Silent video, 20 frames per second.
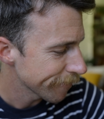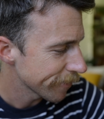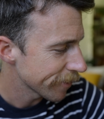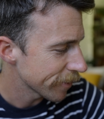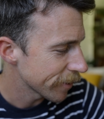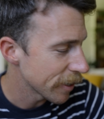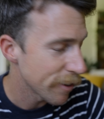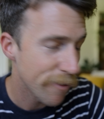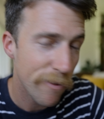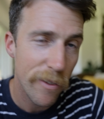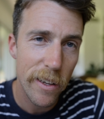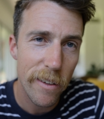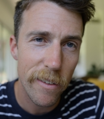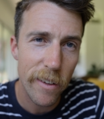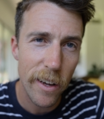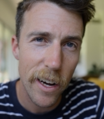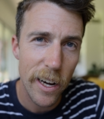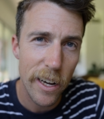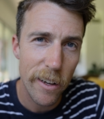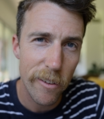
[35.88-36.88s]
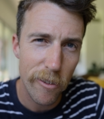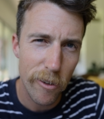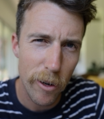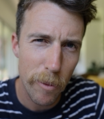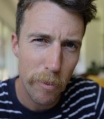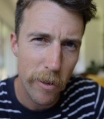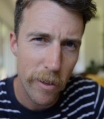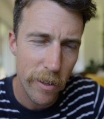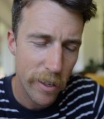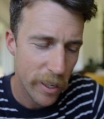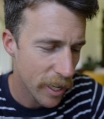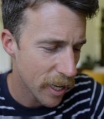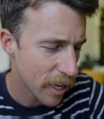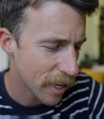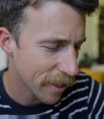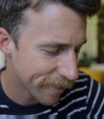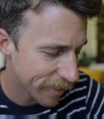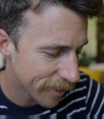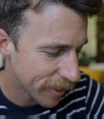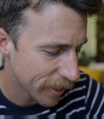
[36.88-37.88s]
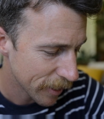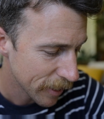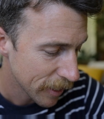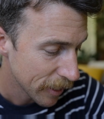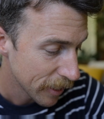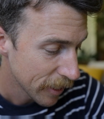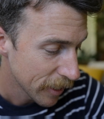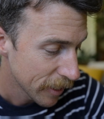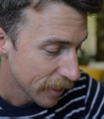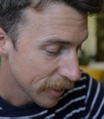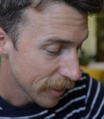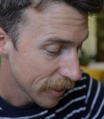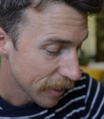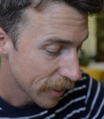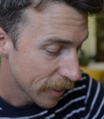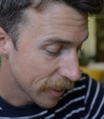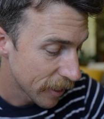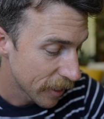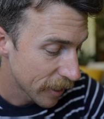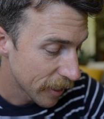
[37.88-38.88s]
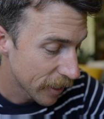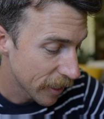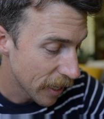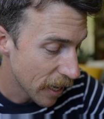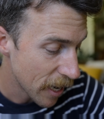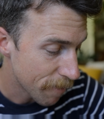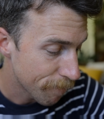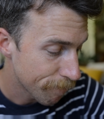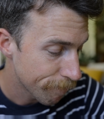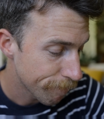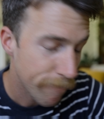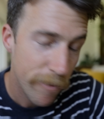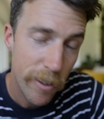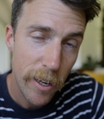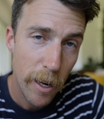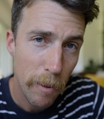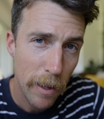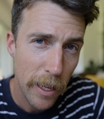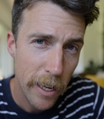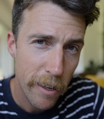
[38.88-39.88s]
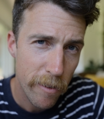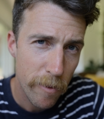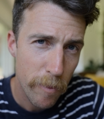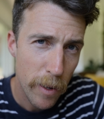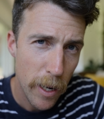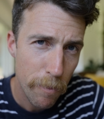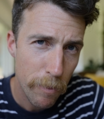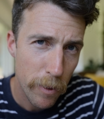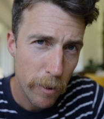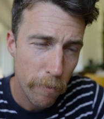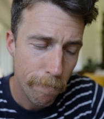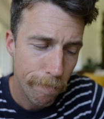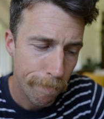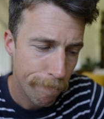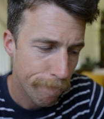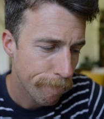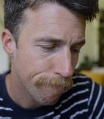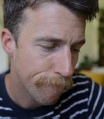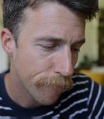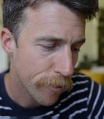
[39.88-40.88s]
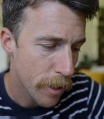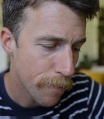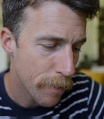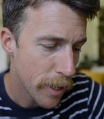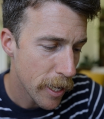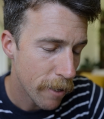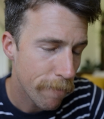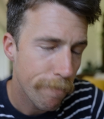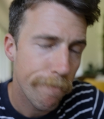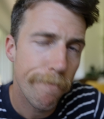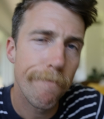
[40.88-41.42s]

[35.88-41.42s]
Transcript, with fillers: See if these guys are up to the task. Uh, yeah, time to lace them up and rip in.